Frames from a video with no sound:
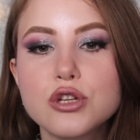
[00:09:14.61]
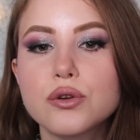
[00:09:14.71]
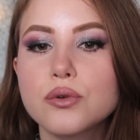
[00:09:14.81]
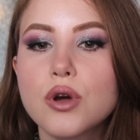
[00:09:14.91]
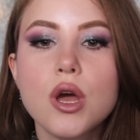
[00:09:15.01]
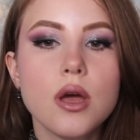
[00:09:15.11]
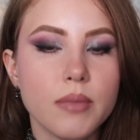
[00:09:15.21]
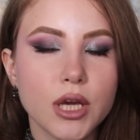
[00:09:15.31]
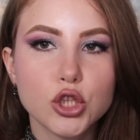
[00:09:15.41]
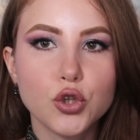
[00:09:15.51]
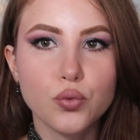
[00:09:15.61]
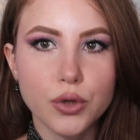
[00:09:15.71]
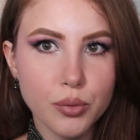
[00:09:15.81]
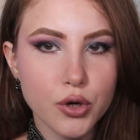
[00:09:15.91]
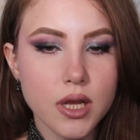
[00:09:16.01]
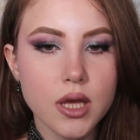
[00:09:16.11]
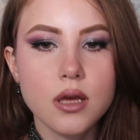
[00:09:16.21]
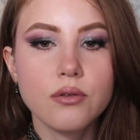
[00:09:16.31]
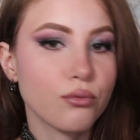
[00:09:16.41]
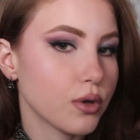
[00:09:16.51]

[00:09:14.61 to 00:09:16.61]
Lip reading: to make it look really pretty,